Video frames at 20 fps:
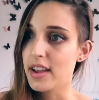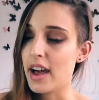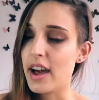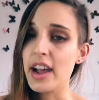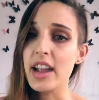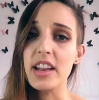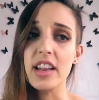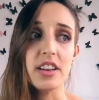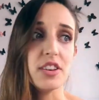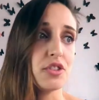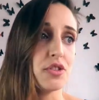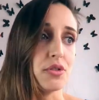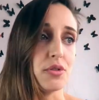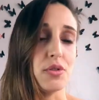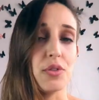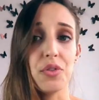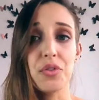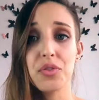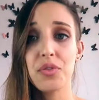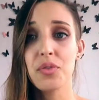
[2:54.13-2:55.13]
I
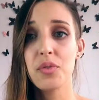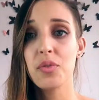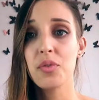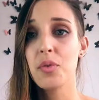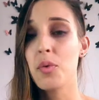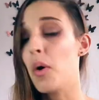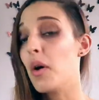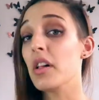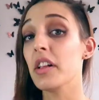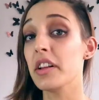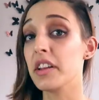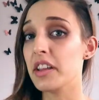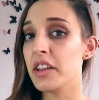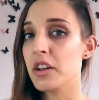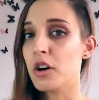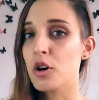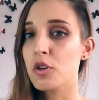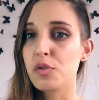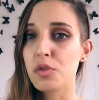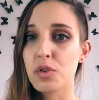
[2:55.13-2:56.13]
choose
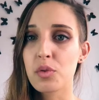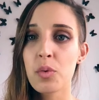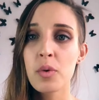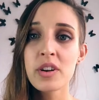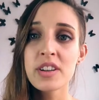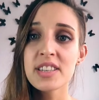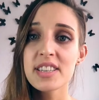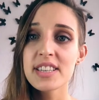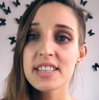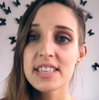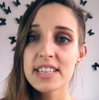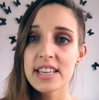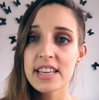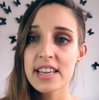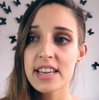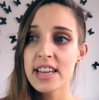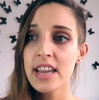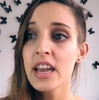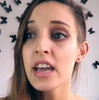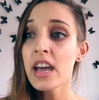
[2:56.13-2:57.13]
quality over
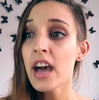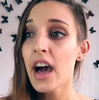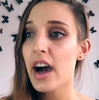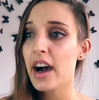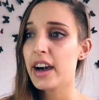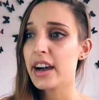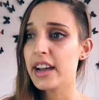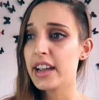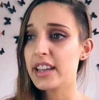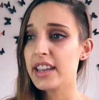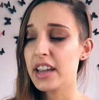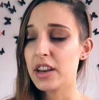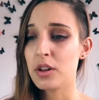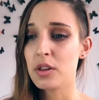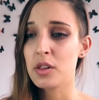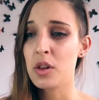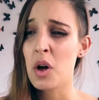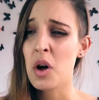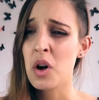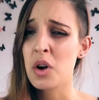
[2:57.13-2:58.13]
quantity. I get
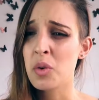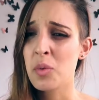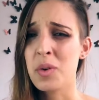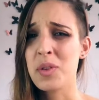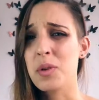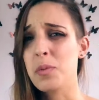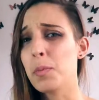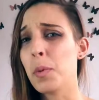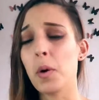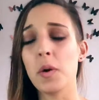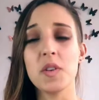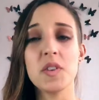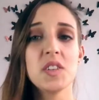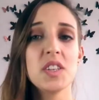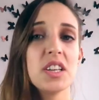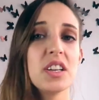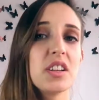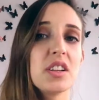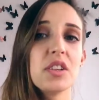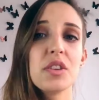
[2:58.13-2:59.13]
along with a
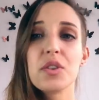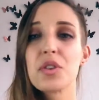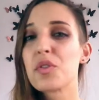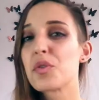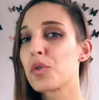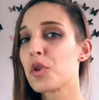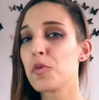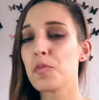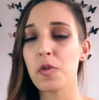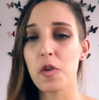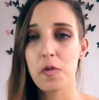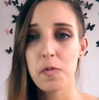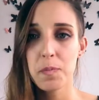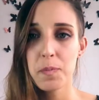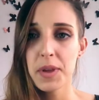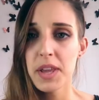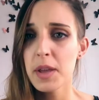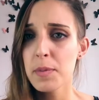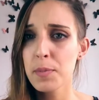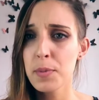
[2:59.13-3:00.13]
particular group of
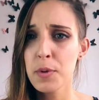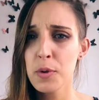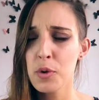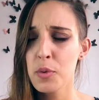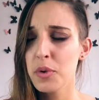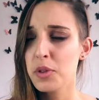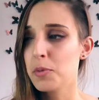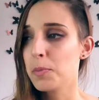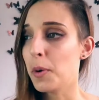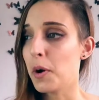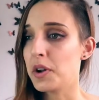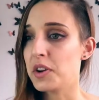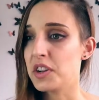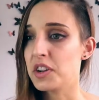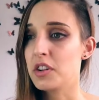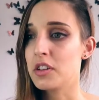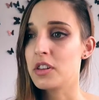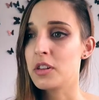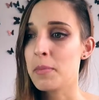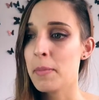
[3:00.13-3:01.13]
people with a
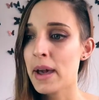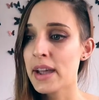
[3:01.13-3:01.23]
particular